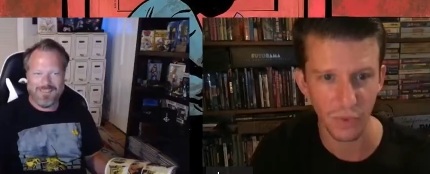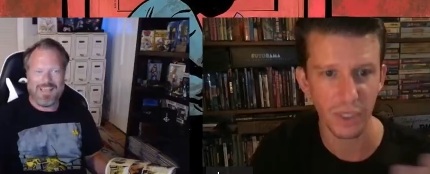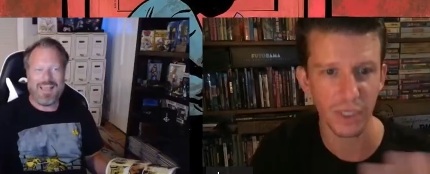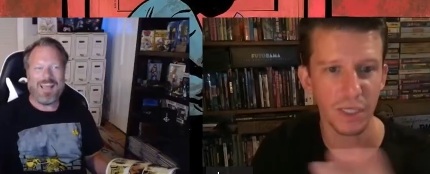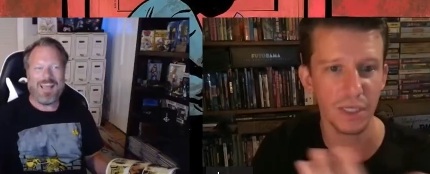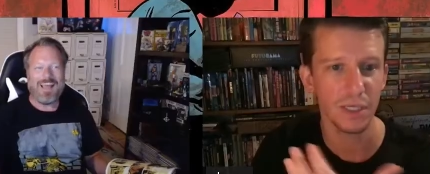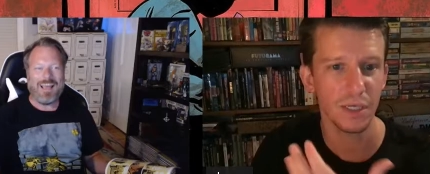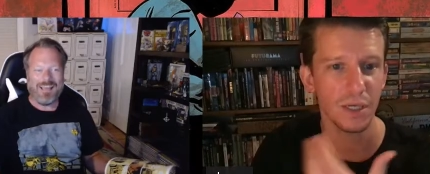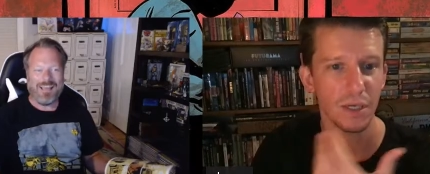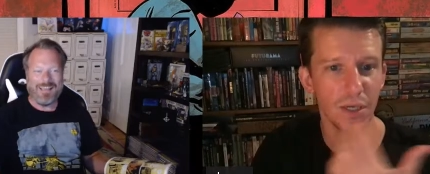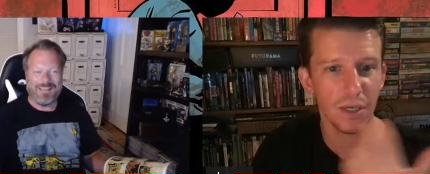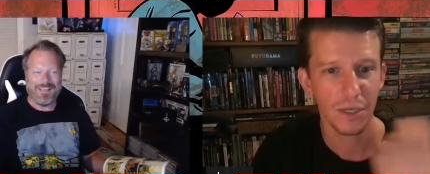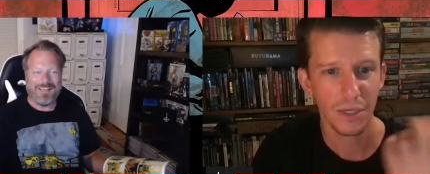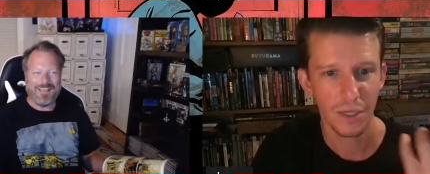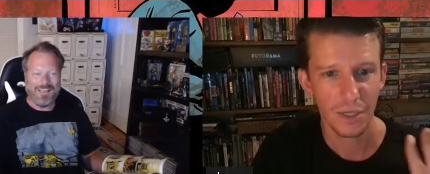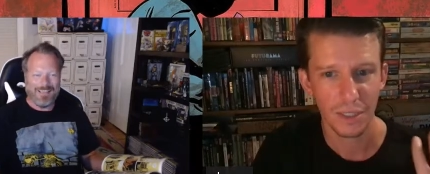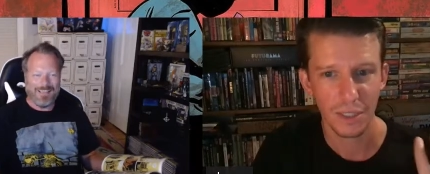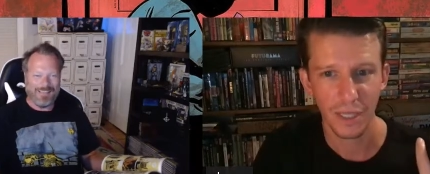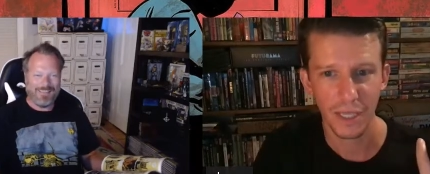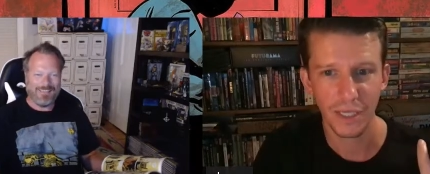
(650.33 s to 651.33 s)
Speaker 1: we, yeah. yeah
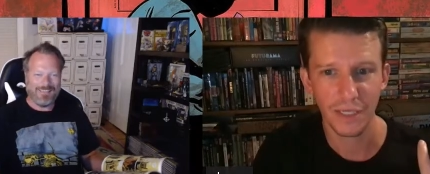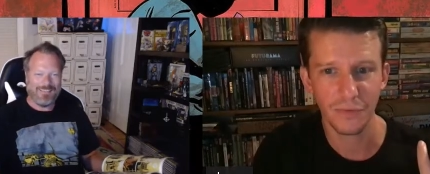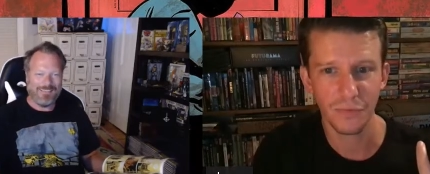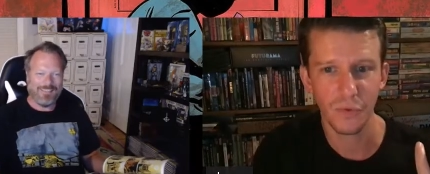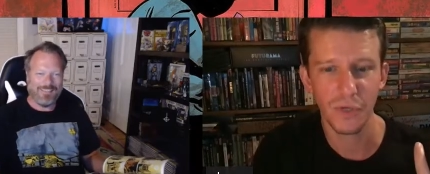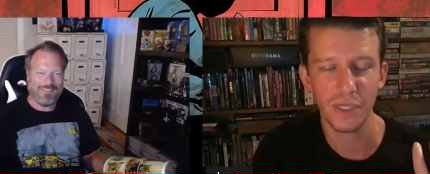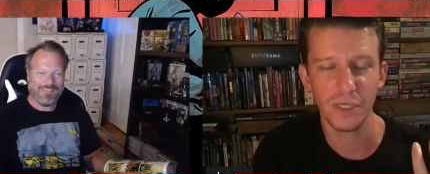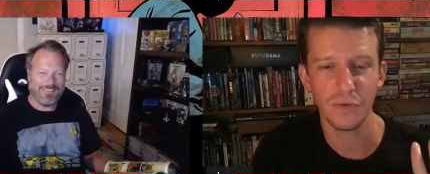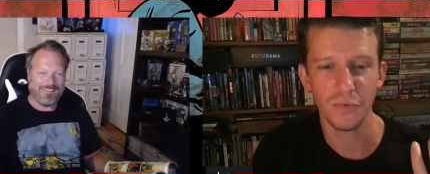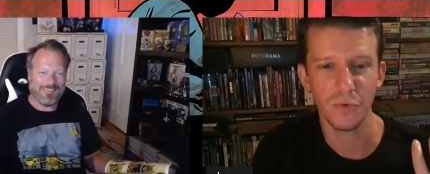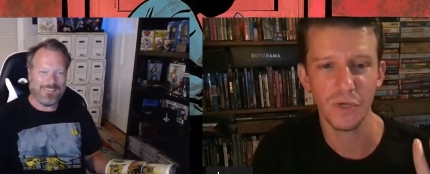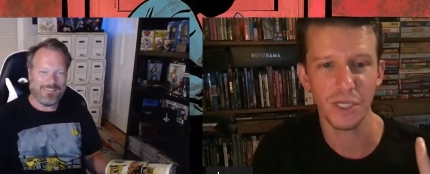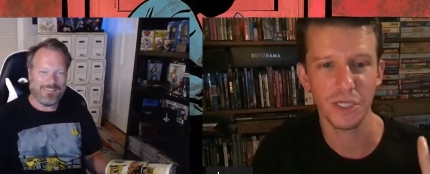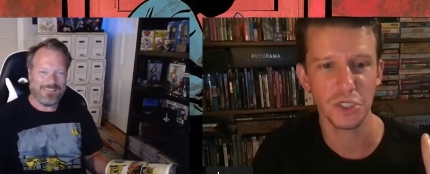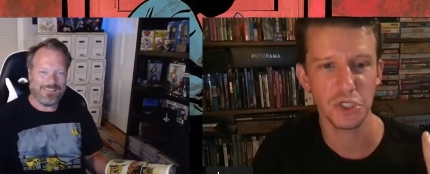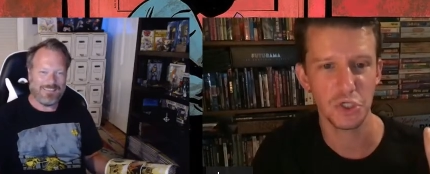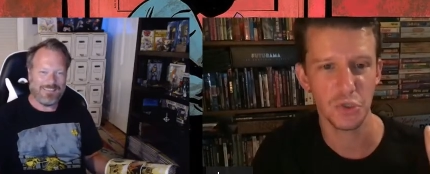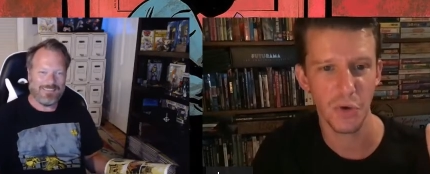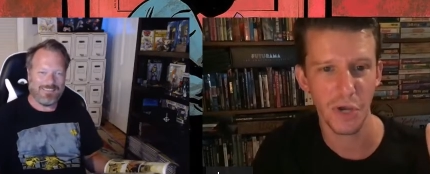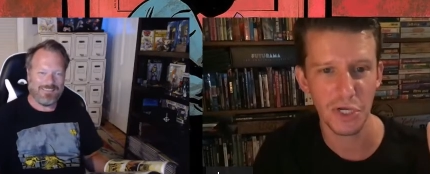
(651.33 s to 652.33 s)
we we
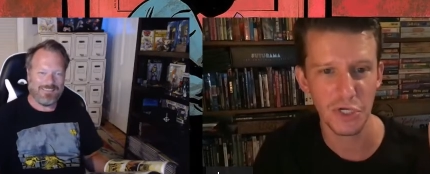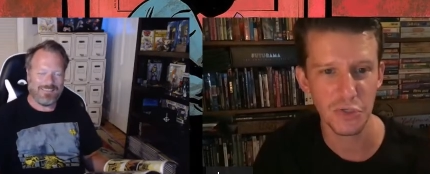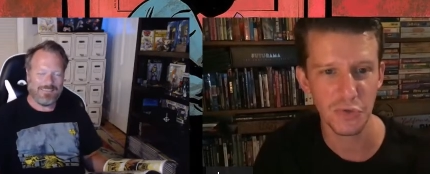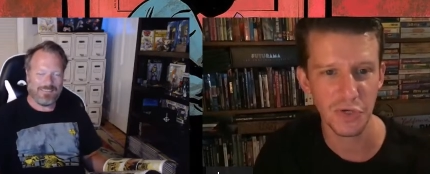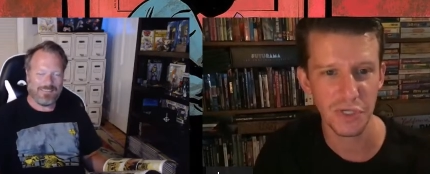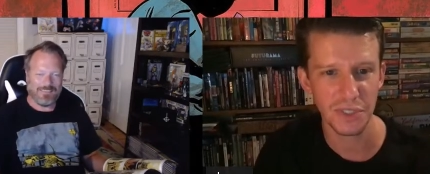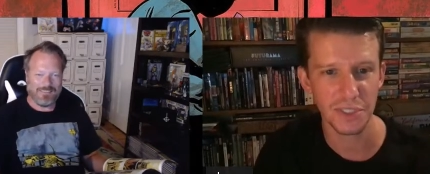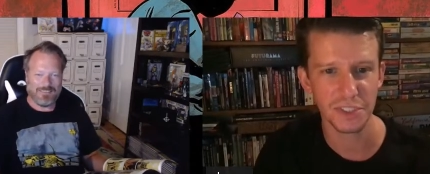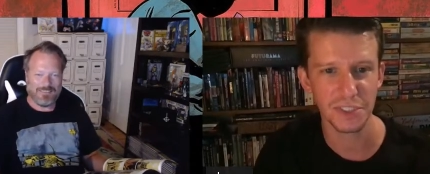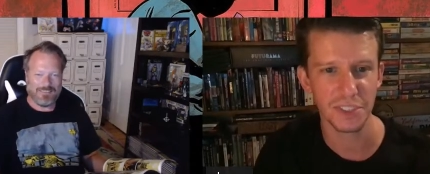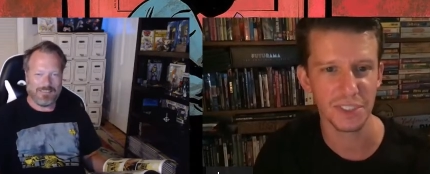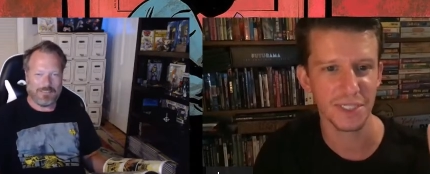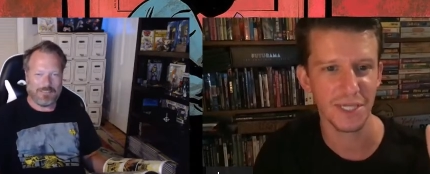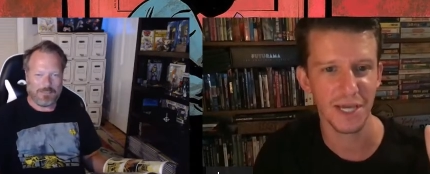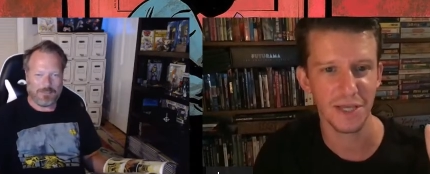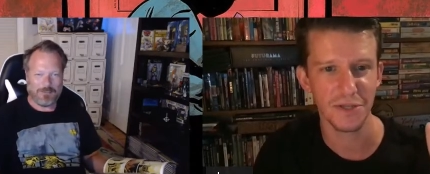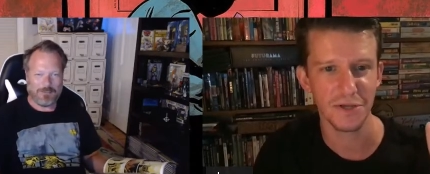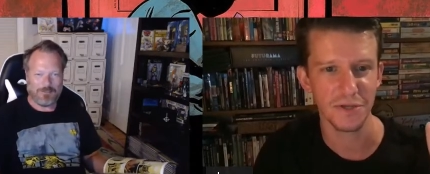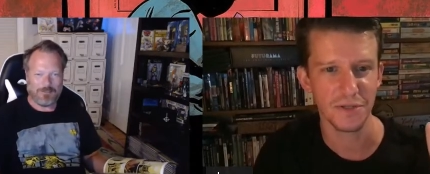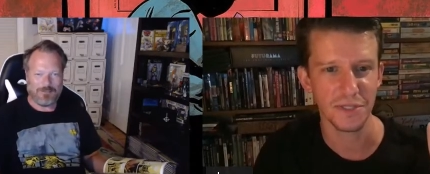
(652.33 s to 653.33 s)
enjoy doing this
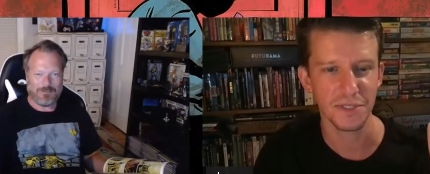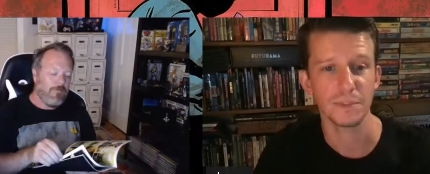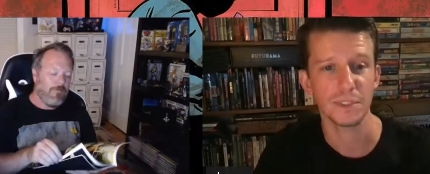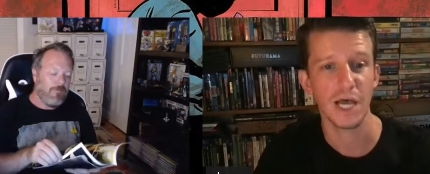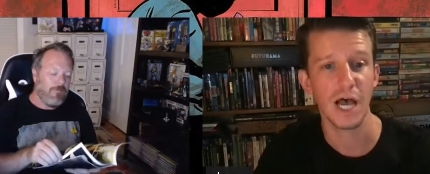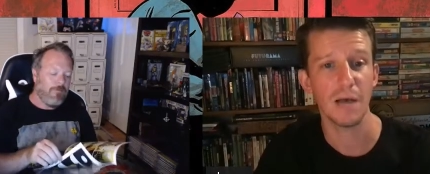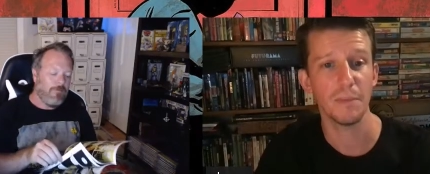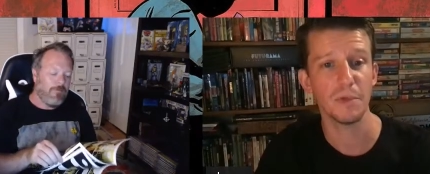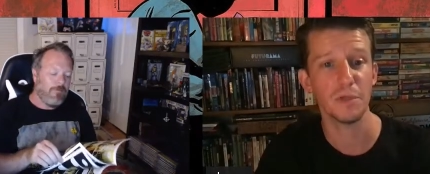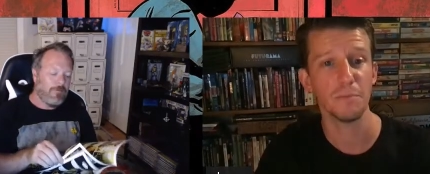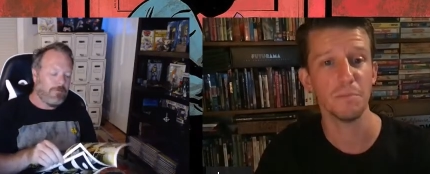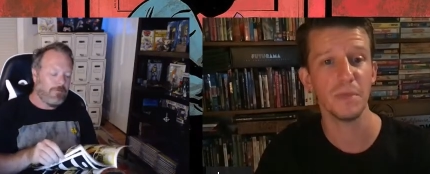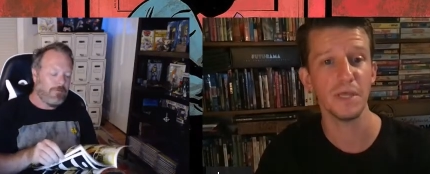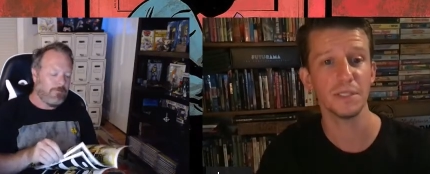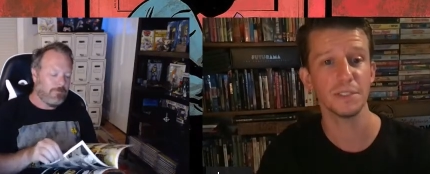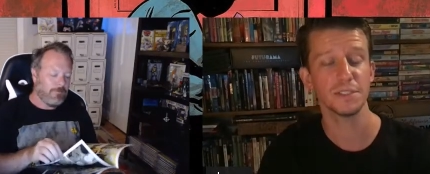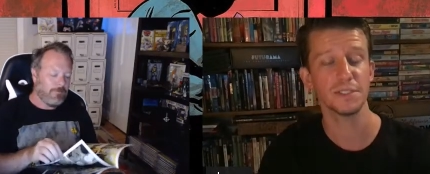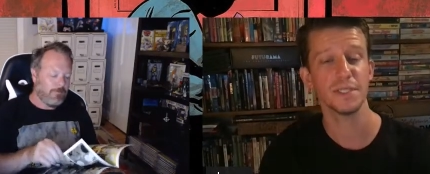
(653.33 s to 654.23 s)
together. Tom admits